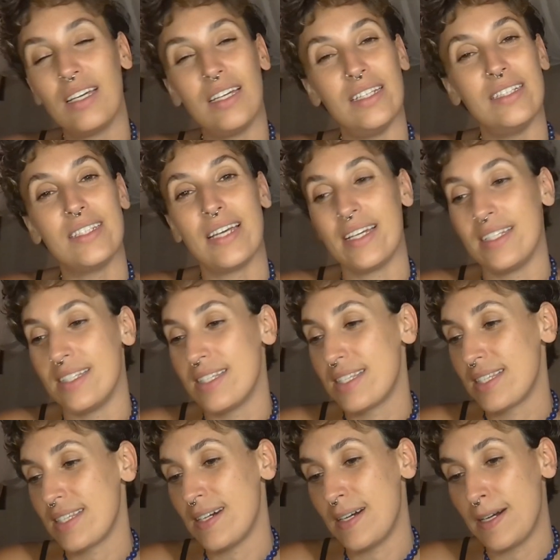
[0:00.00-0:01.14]

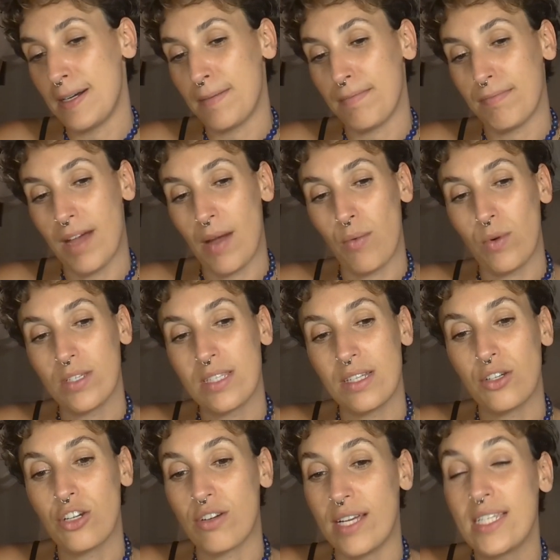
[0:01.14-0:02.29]
intense. I
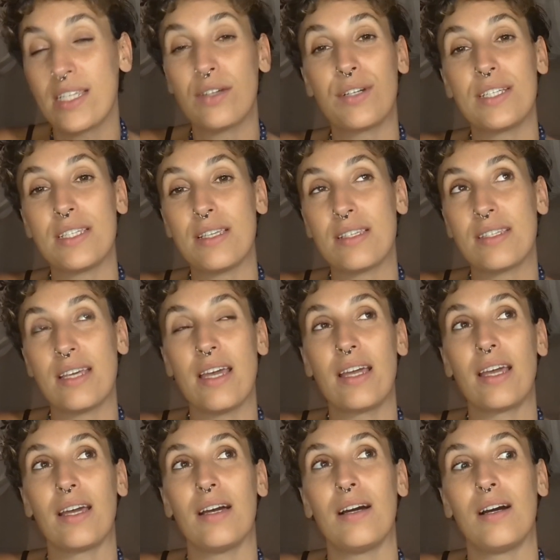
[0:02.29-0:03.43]
wasn't crazy
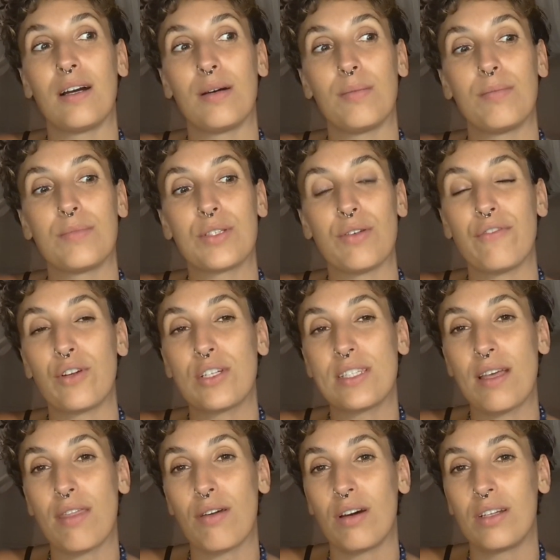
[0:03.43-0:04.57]
sick. So first
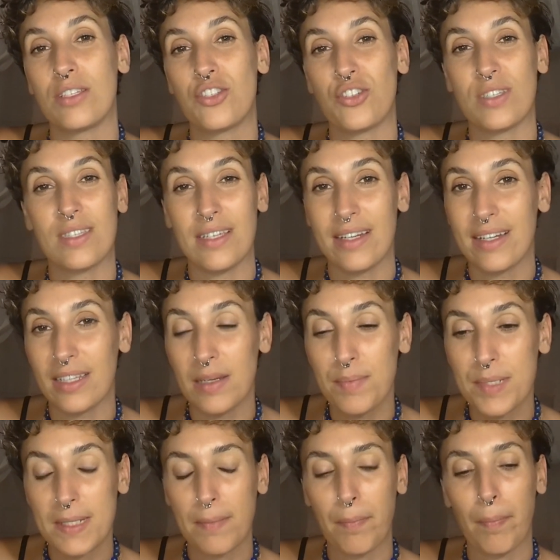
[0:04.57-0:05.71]
I thought it's just the
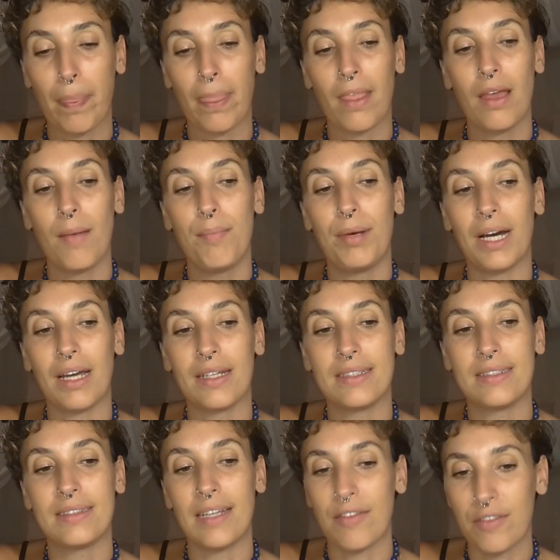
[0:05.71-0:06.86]
eclipse, but
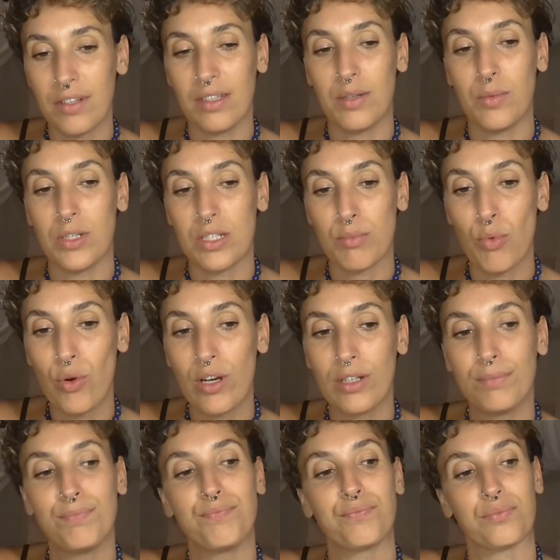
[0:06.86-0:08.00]
definitely was
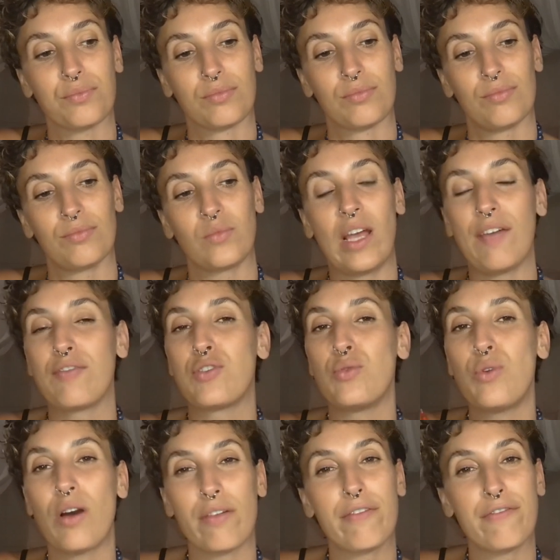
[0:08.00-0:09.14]
more. I have two
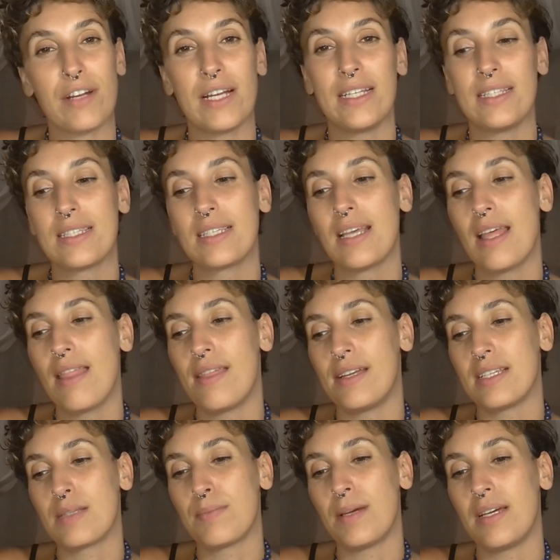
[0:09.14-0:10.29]
other friends that I
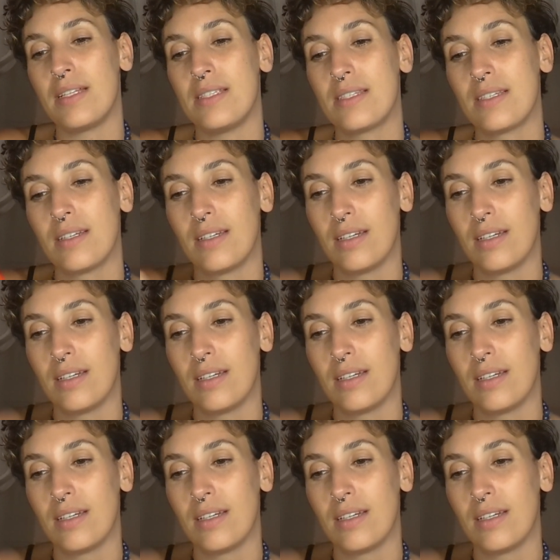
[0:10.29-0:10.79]
spent